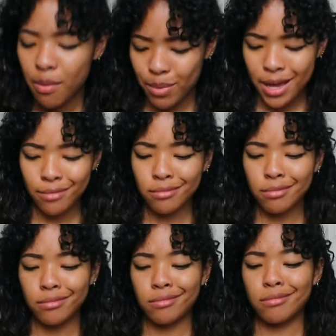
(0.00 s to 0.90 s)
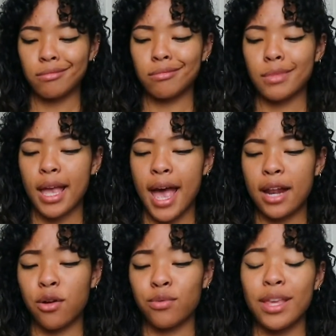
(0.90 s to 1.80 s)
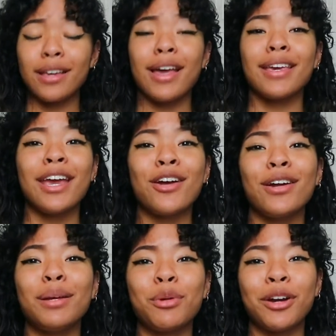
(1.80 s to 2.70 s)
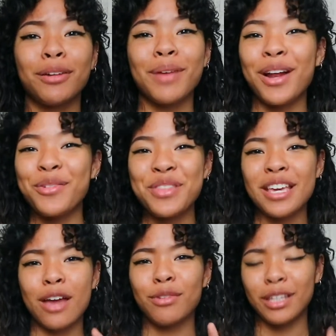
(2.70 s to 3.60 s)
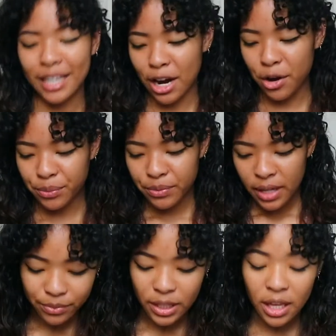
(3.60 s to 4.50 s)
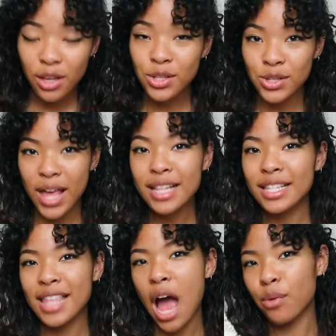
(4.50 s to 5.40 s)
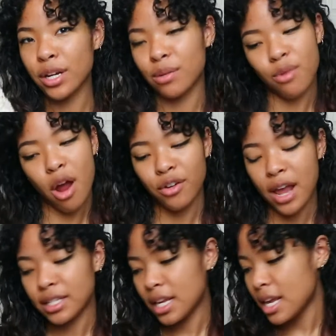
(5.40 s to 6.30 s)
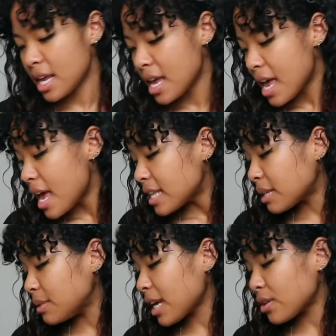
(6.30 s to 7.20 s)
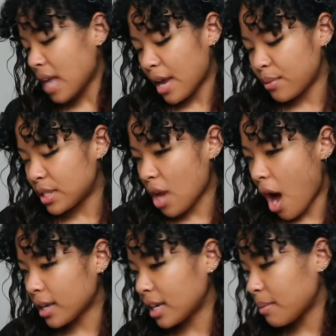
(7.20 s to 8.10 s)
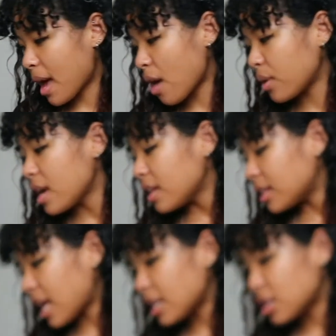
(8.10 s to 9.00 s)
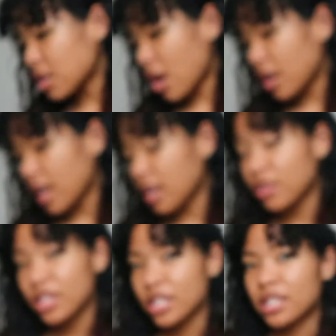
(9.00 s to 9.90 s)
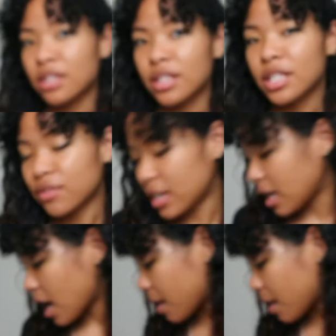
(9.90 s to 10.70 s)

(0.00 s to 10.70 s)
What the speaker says: but I don't think I care anymore. I don't think I really care. So that's that work in progress. Something else I was talking about that I started, and this is funny,